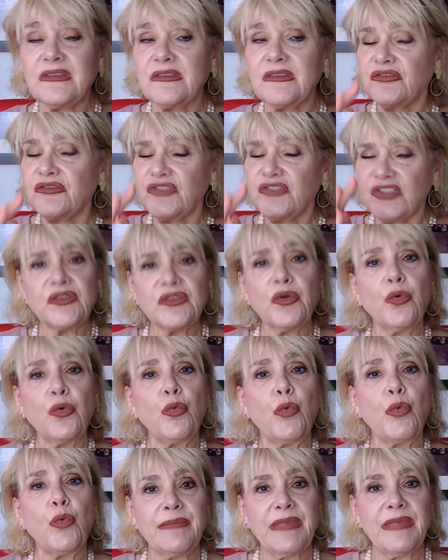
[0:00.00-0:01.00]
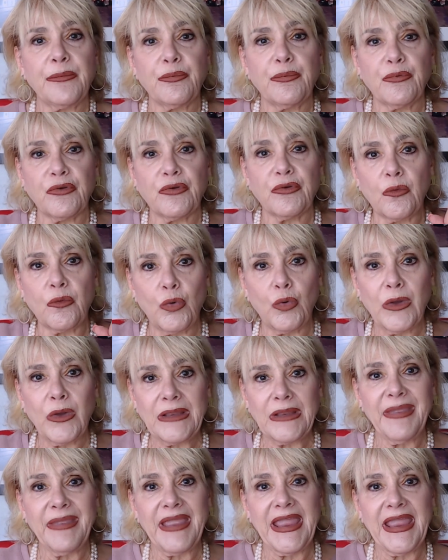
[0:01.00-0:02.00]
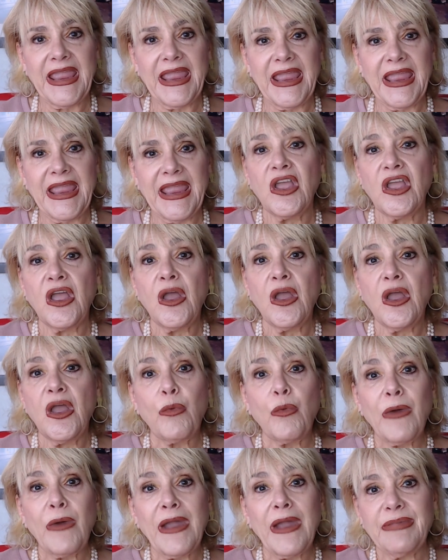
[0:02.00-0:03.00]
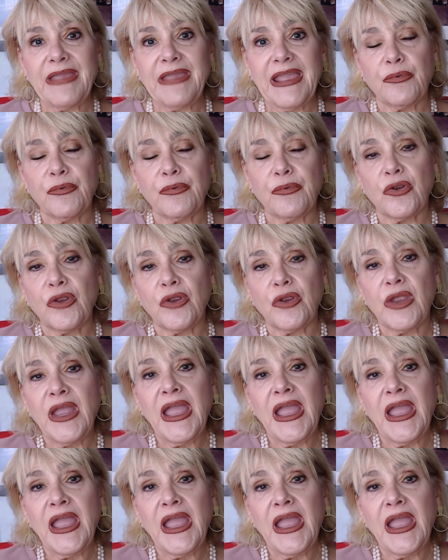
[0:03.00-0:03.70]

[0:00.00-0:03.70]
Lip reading: just a white paper. It's a 1-page white paper,